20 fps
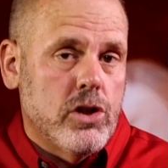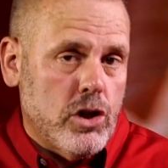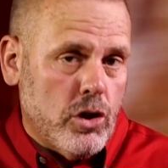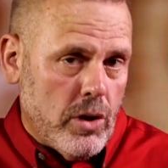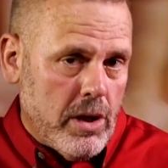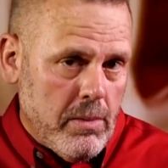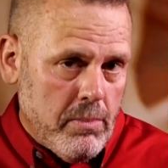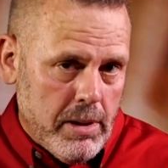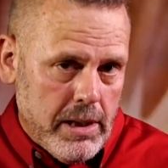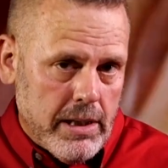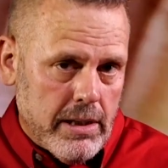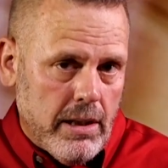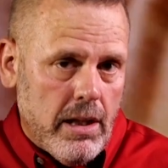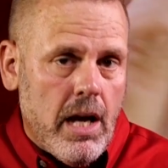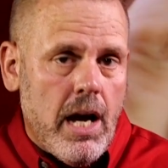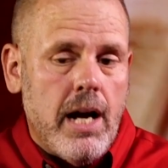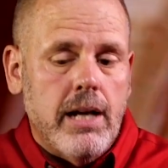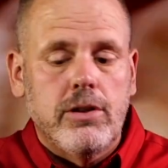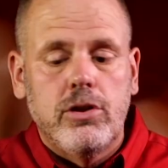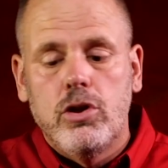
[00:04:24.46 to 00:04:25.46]
screen being
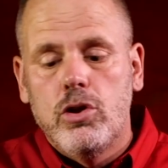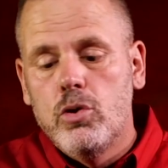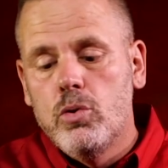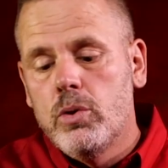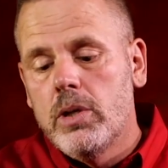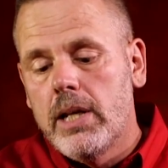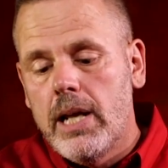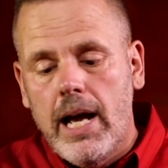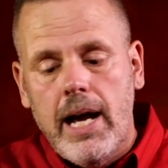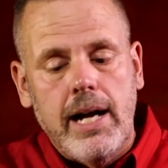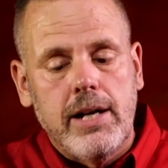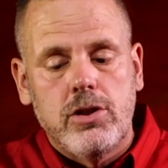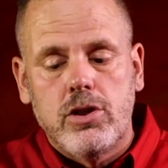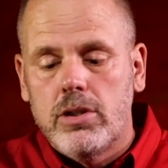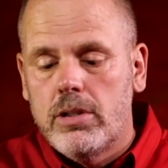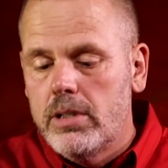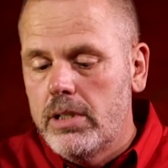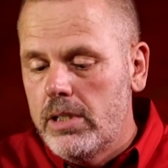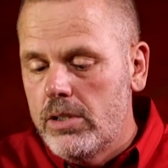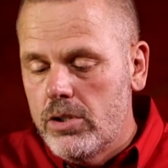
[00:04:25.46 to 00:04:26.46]
locked, you can
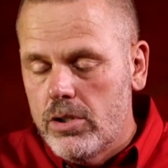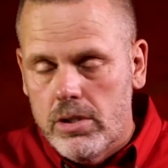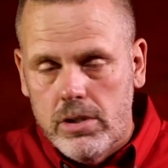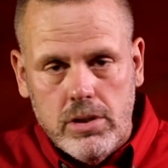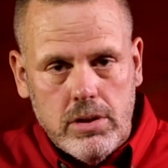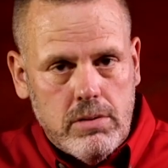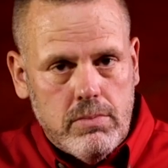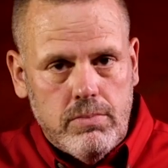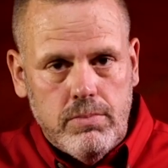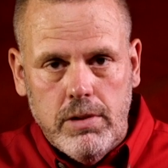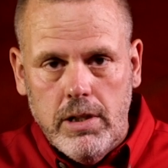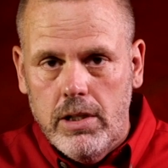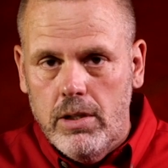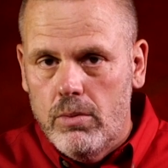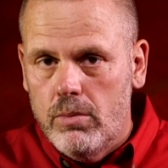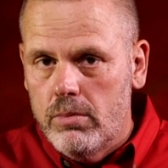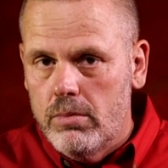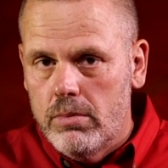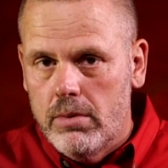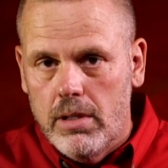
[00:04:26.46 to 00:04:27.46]
actually just,
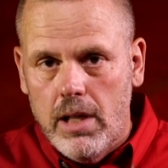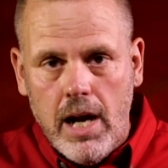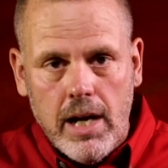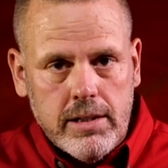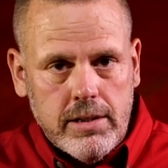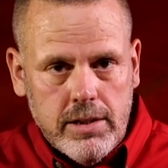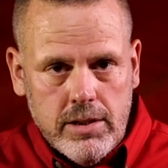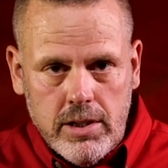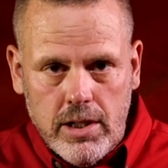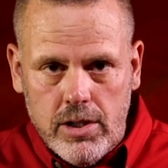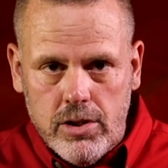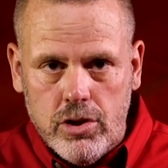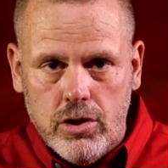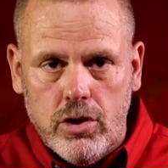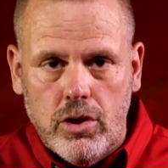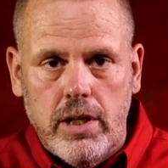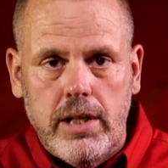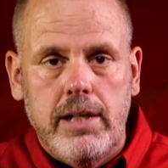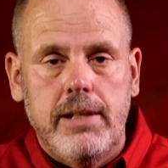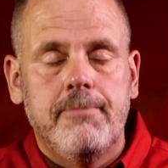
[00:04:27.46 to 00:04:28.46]
lock the touch
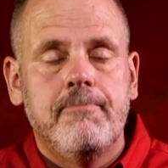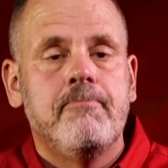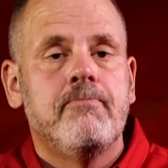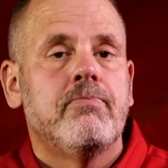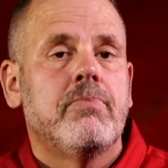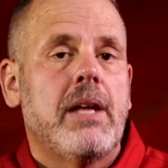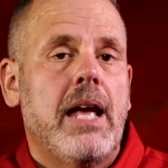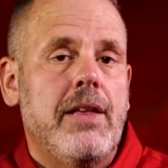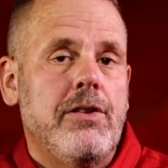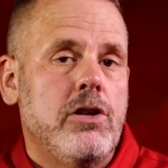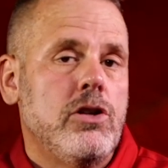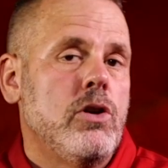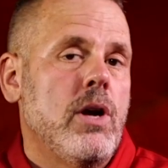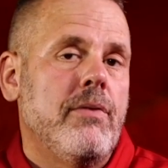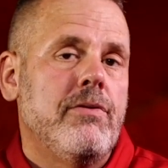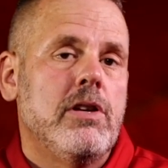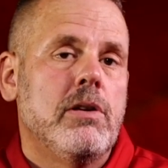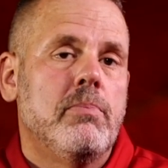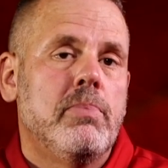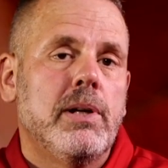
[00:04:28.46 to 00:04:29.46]
screen, and then you
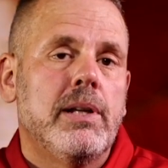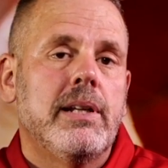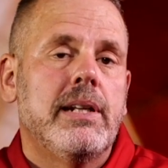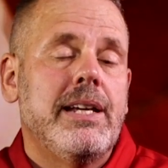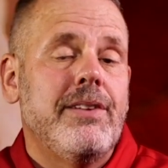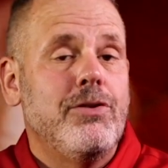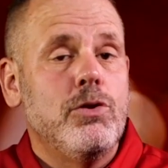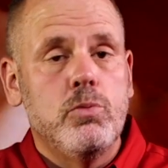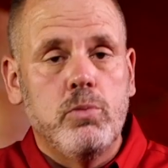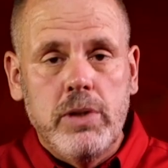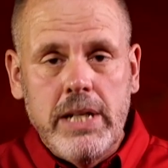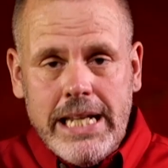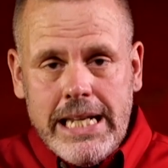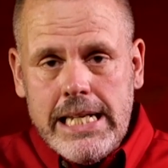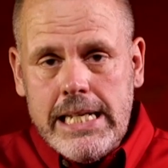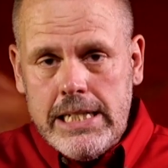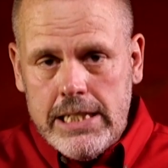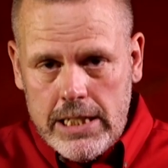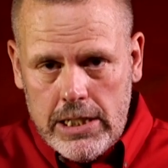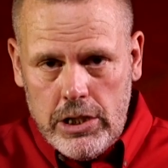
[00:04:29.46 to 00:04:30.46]
have the ability, if you
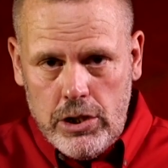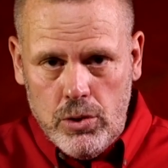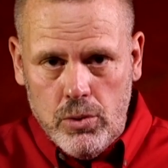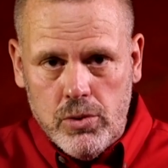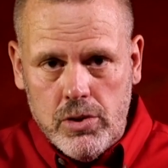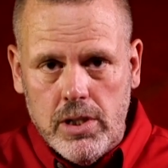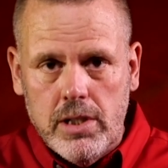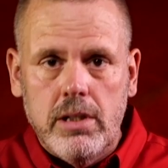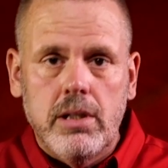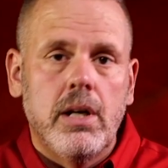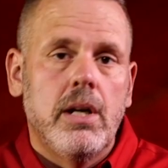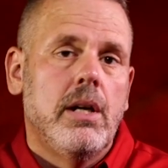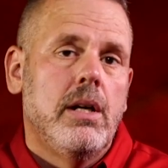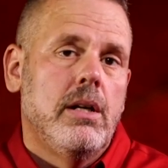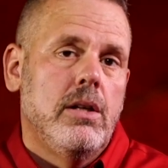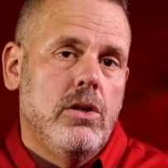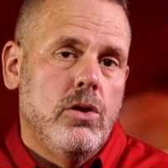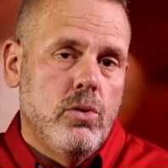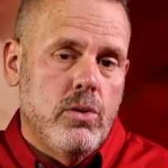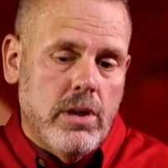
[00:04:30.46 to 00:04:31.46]
need to use it,
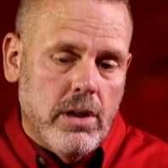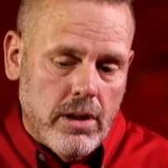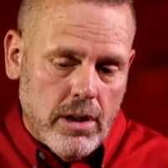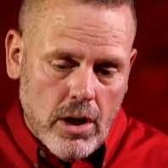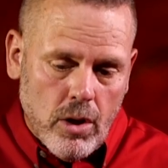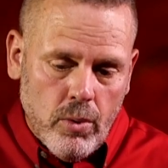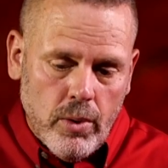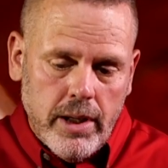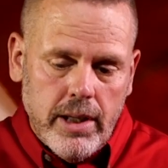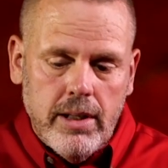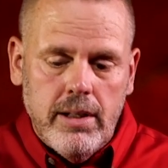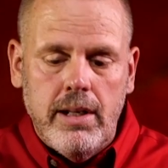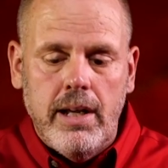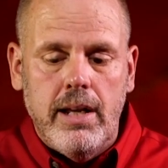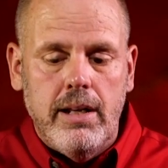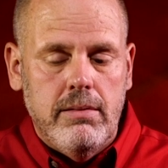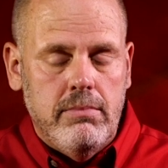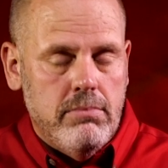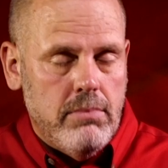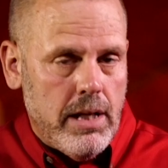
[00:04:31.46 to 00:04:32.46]
you can go in
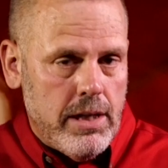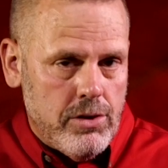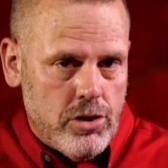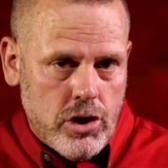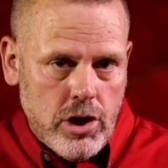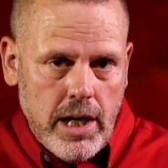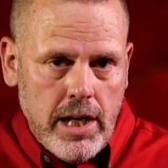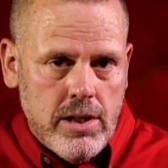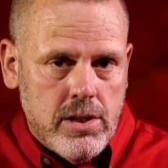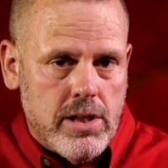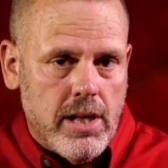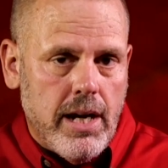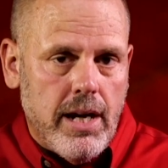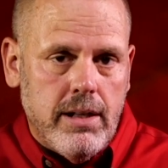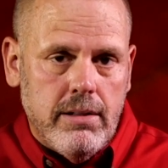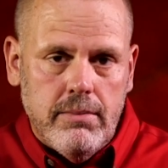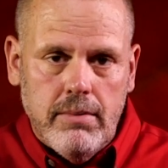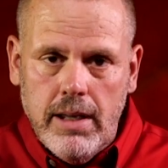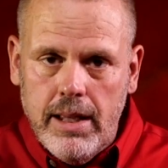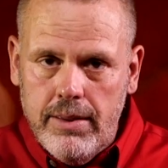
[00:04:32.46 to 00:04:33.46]
and change
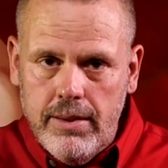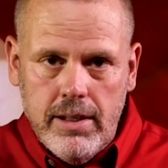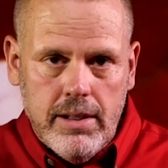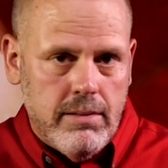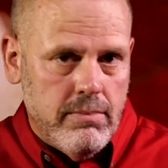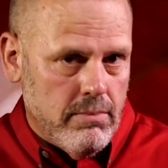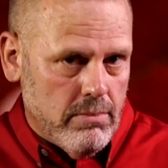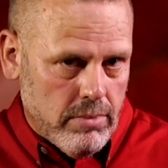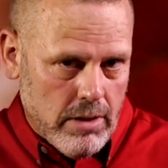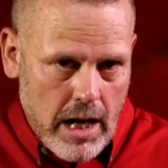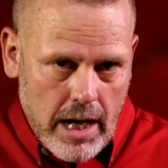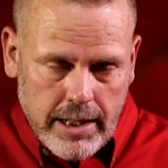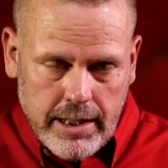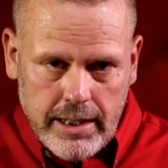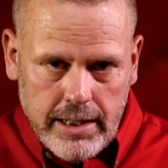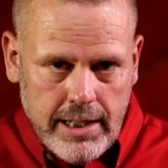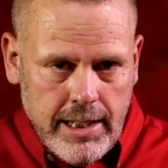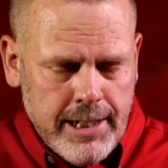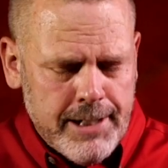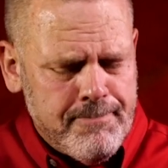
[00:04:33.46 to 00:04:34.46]
that and then lock it
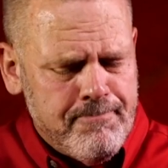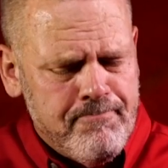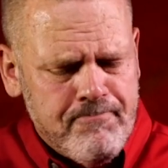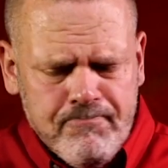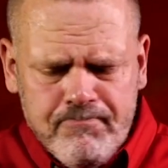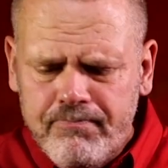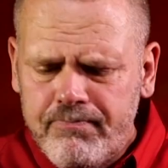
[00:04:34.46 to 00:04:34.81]
again.